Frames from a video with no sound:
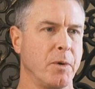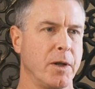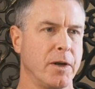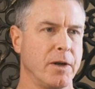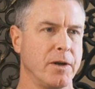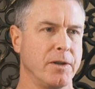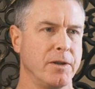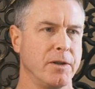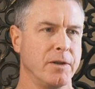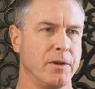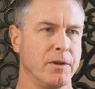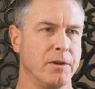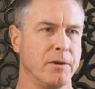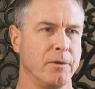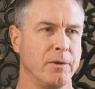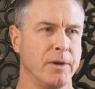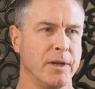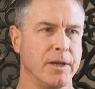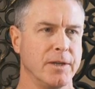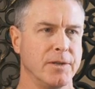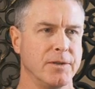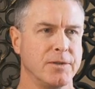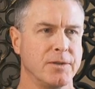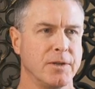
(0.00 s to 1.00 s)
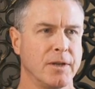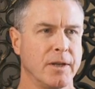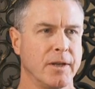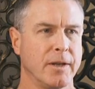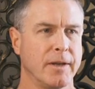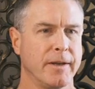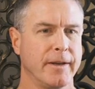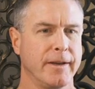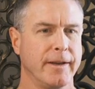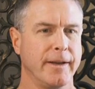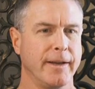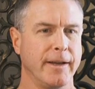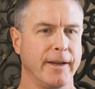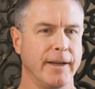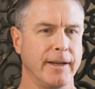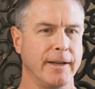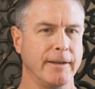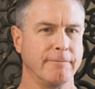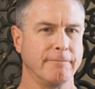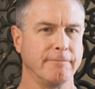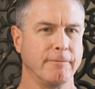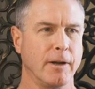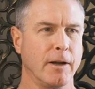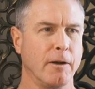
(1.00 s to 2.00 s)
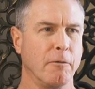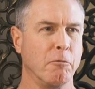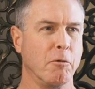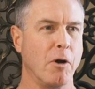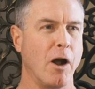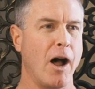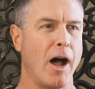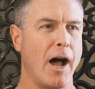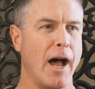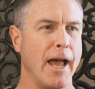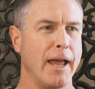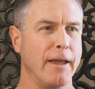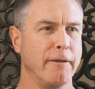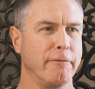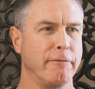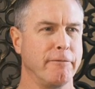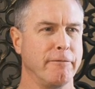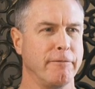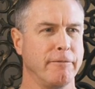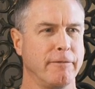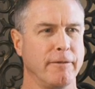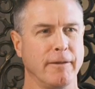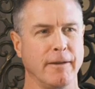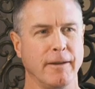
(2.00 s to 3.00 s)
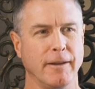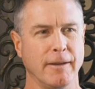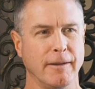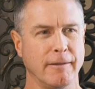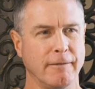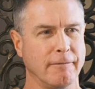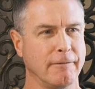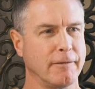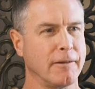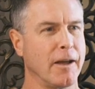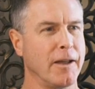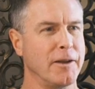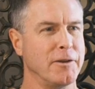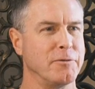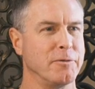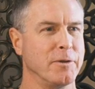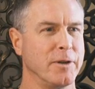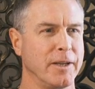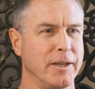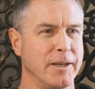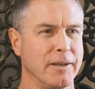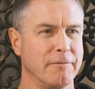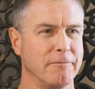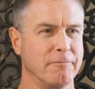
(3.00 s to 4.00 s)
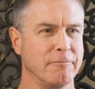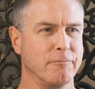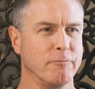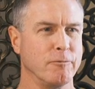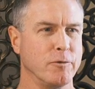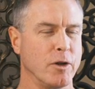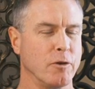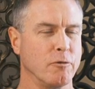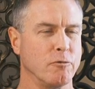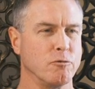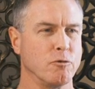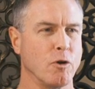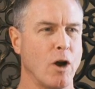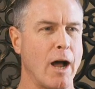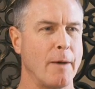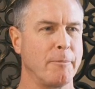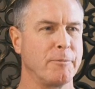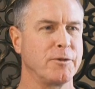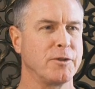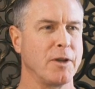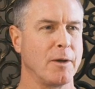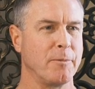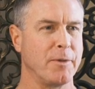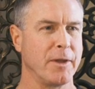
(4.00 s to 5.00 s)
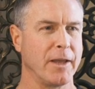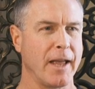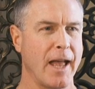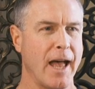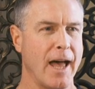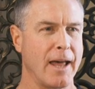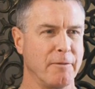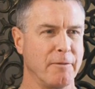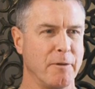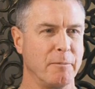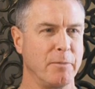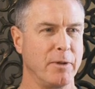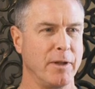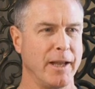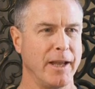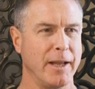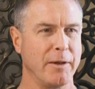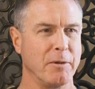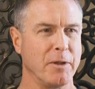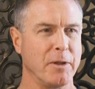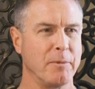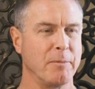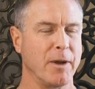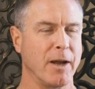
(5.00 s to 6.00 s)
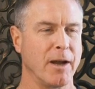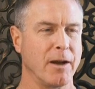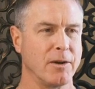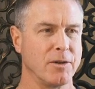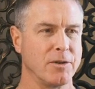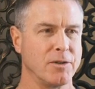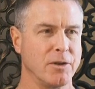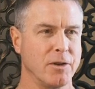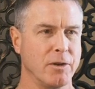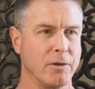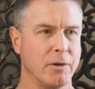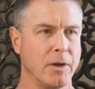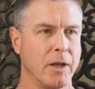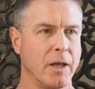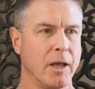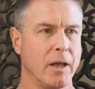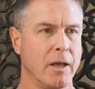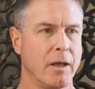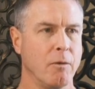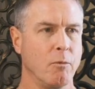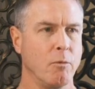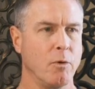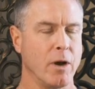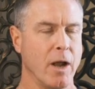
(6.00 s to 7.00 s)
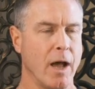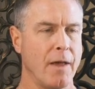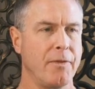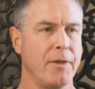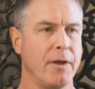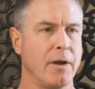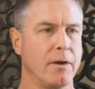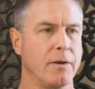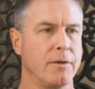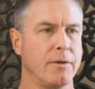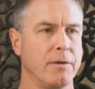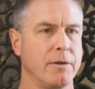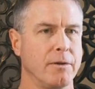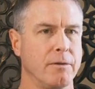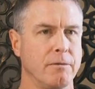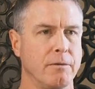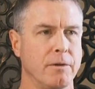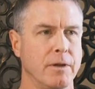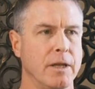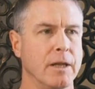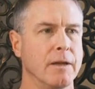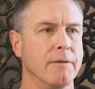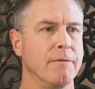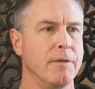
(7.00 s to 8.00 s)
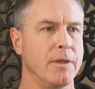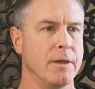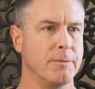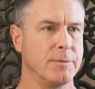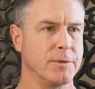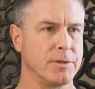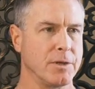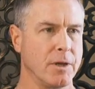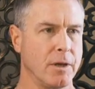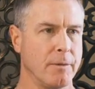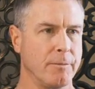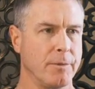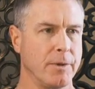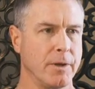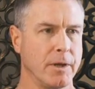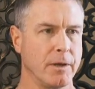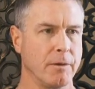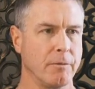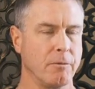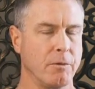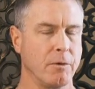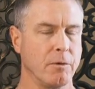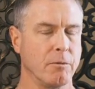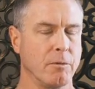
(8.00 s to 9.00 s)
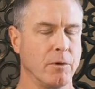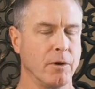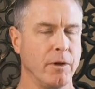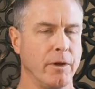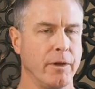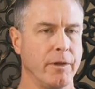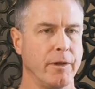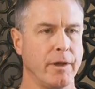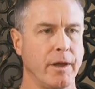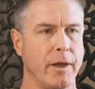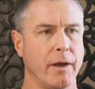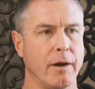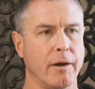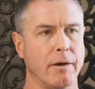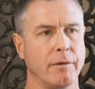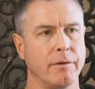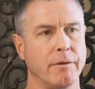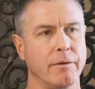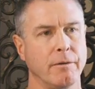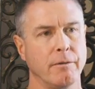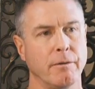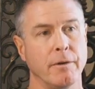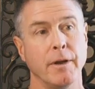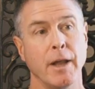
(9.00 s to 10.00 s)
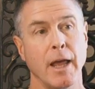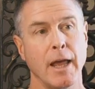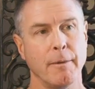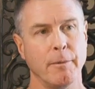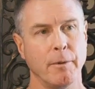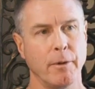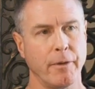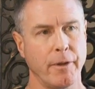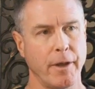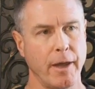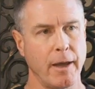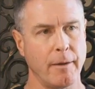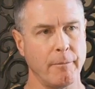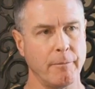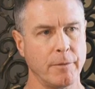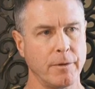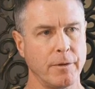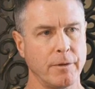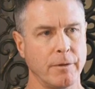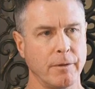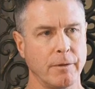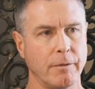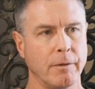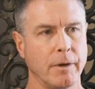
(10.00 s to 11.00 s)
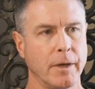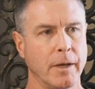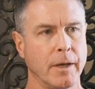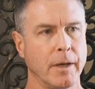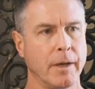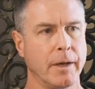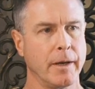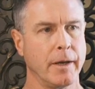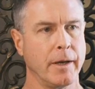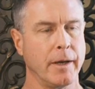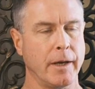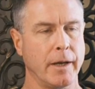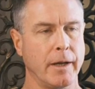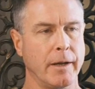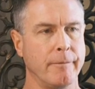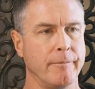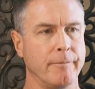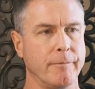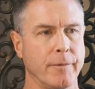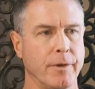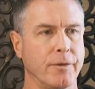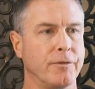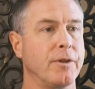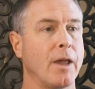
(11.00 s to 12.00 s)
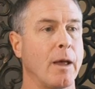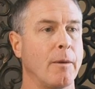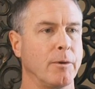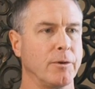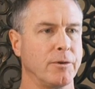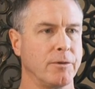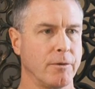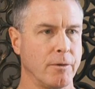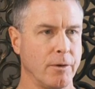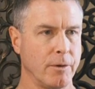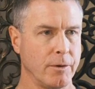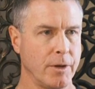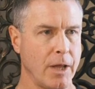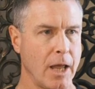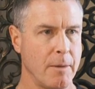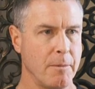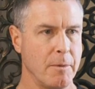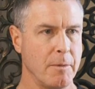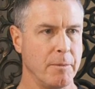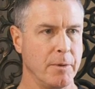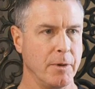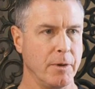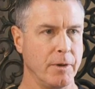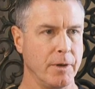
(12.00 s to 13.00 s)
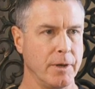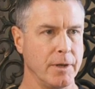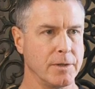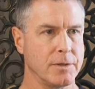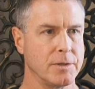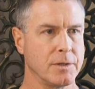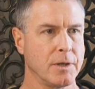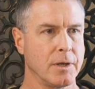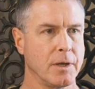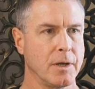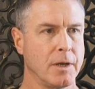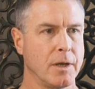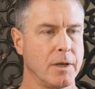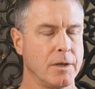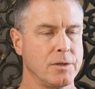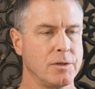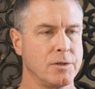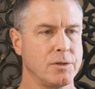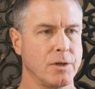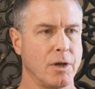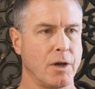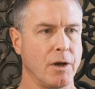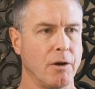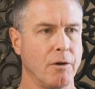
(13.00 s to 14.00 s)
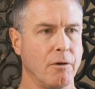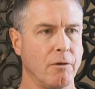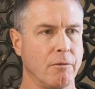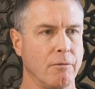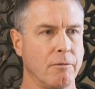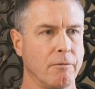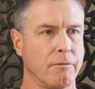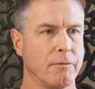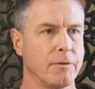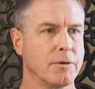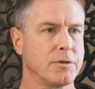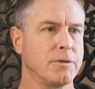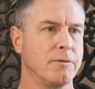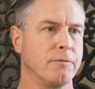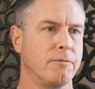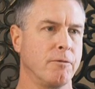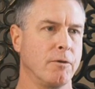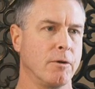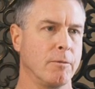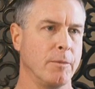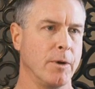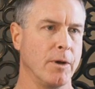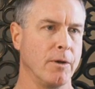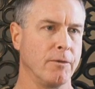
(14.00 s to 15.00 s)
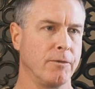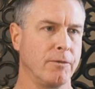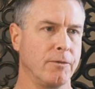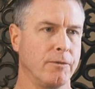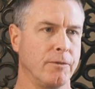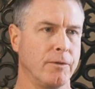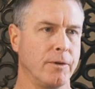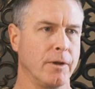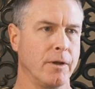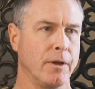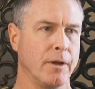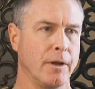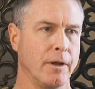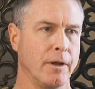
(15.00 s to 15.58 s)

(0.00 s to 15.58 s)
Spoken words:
want to do is arrive in country and drop something of a plane with a parachute. We're not there to give them something. We're really there to enable them to establish their own capabilities. So first and foremost,